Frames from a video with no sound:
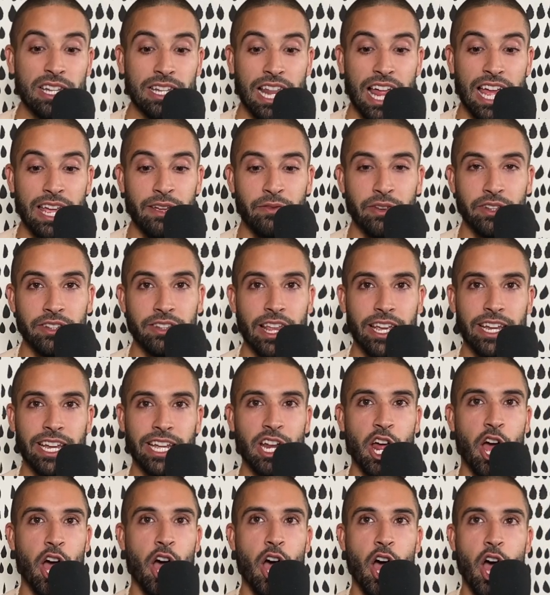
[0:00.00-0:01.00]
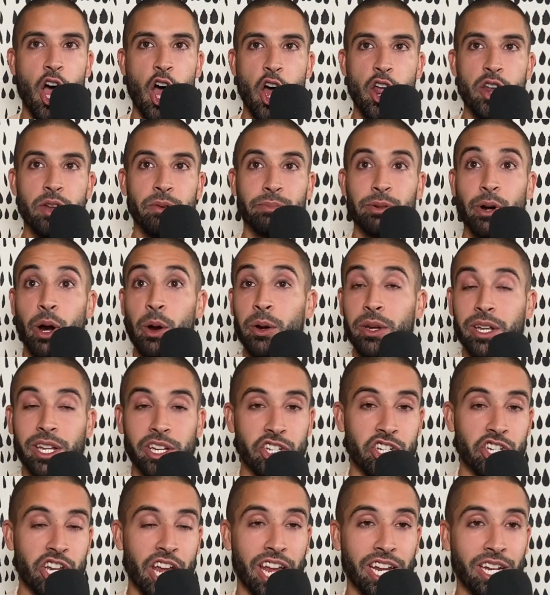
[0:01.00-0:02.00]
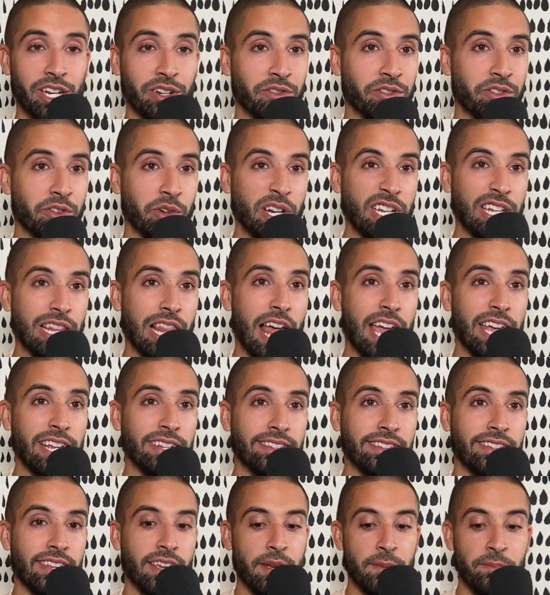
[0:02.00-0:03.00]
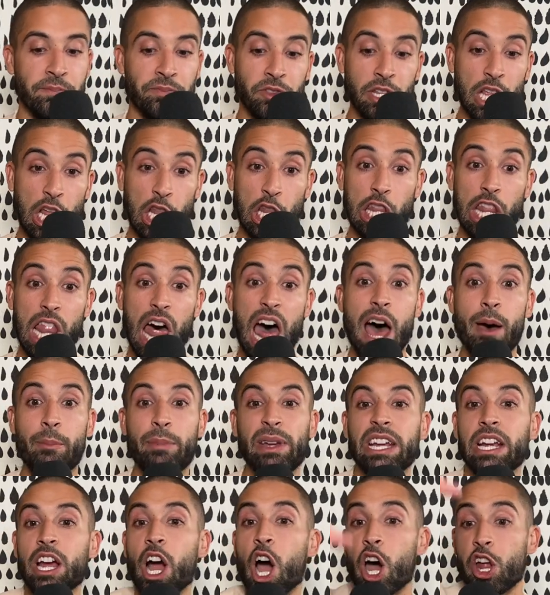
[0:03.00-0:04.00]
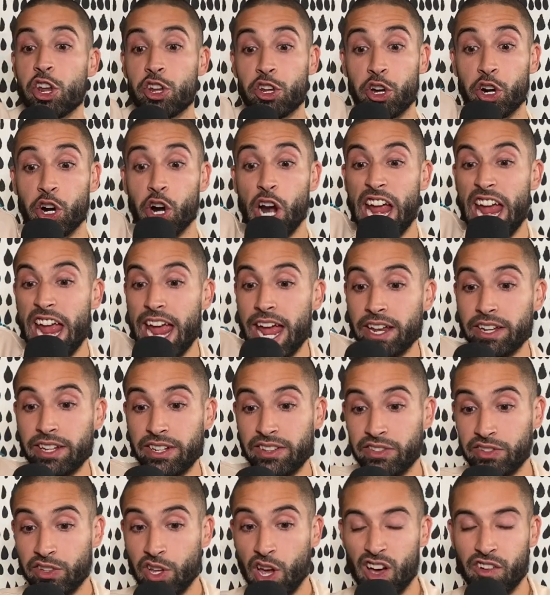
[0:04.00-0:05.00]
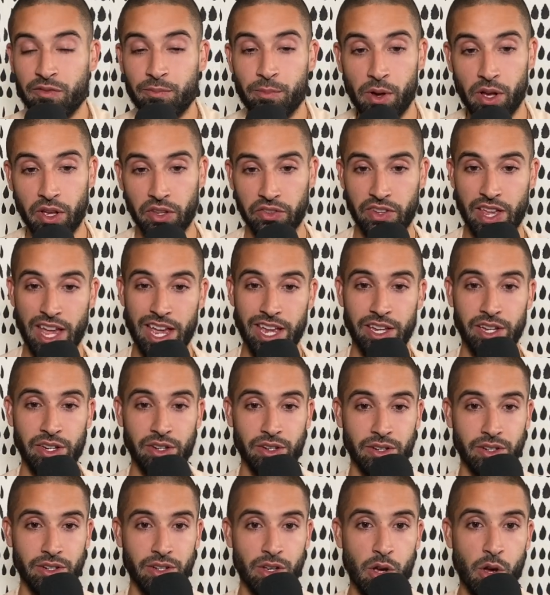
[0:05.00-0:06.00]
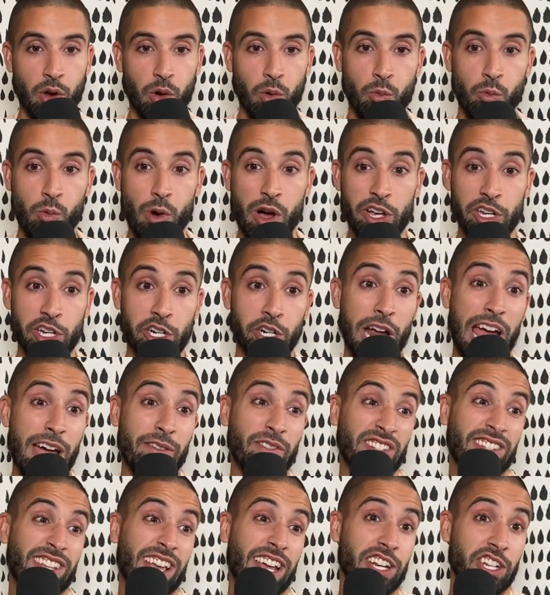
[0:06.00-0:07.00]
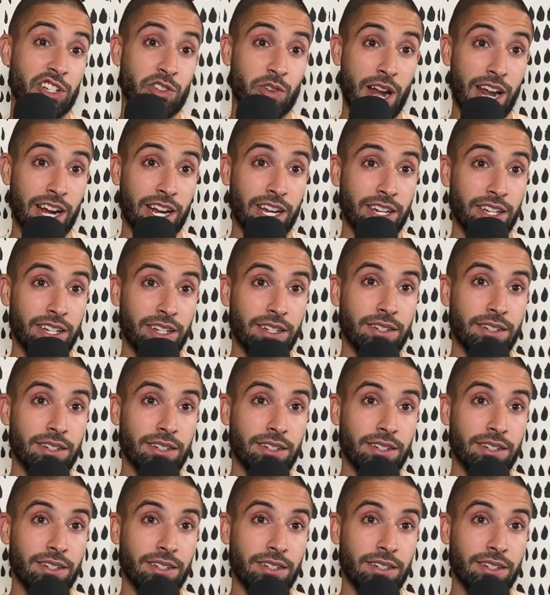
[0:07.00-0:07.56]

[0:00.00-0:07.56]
life is like an unbroken chain of it's green not, lights though. It's lobbing it's, underhanded softballs at really you not, really while you have a tennis racket.